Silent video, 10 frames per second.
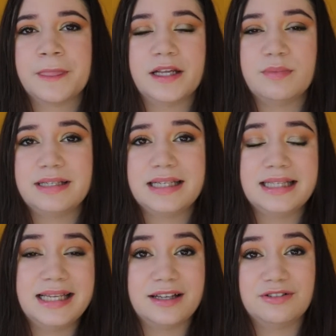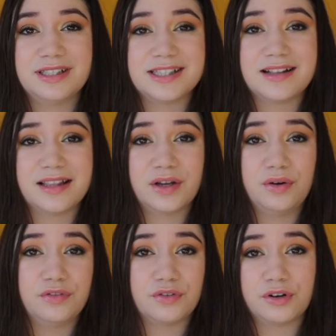admittedly I don't necessarily
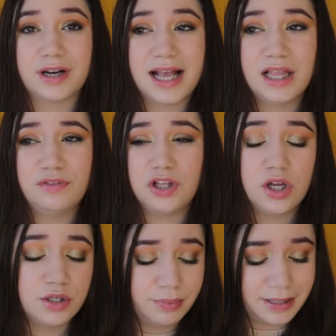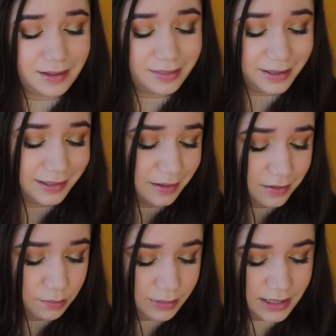go for a hell of a lot, but I think that
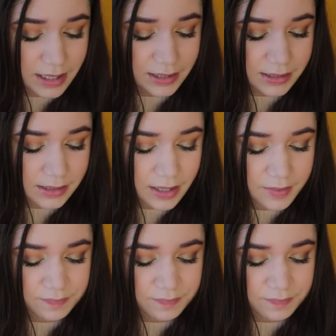could be nice.